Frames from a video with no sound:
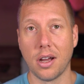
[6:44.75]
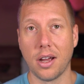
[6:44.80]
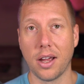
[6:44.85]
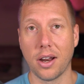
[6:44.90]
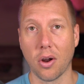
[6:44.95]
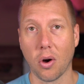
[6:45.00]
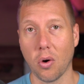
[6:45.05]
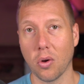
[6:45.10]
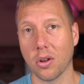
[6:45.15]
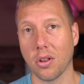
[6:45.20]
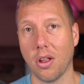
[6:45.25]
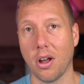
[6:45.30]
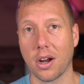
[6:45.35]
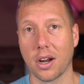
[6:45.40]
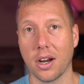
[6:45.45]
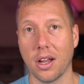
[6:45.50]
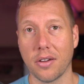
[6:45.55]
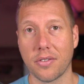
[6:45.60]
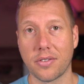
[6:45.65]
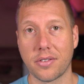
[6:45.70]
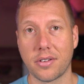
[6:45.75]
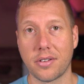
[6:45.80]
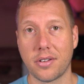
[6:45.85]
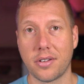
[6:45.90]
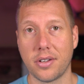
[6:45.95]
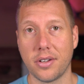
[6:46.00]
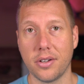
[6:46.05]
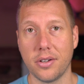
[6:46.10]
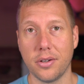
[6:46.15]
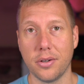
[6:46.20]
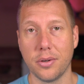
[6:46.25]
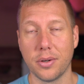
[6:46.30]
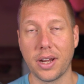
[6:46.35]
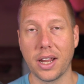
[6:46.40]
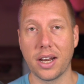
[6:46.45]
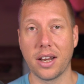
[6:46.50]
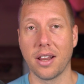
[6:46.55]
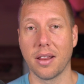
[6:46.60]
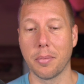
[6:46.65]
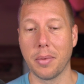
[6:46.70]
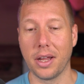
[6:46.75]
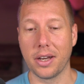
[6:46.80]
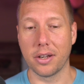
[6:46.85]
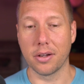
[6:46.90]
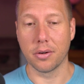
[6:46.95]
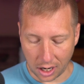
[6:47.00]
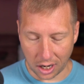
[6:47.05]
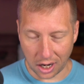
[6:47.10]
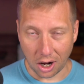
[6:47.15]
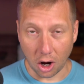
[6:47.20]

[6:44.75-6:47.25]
and hold it long enough to get into the menu.